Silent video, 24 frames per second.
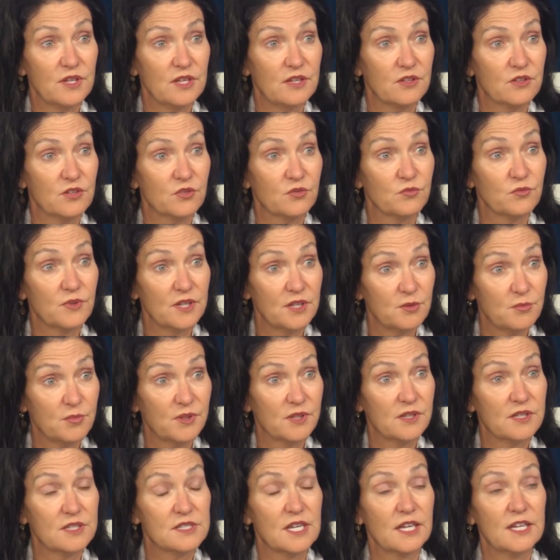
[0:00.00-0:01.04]
either
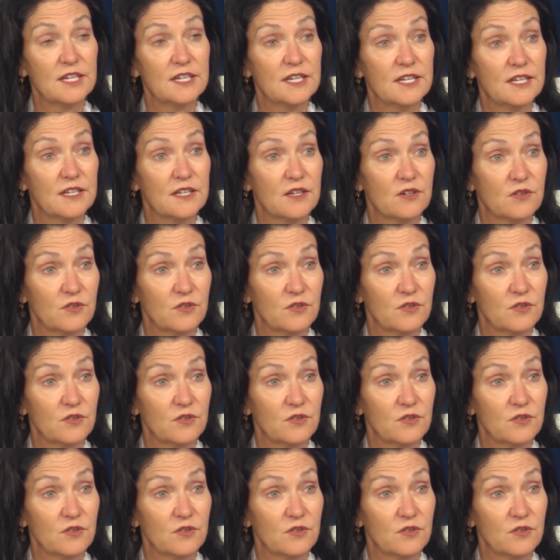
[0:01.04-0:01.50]
rehabilitated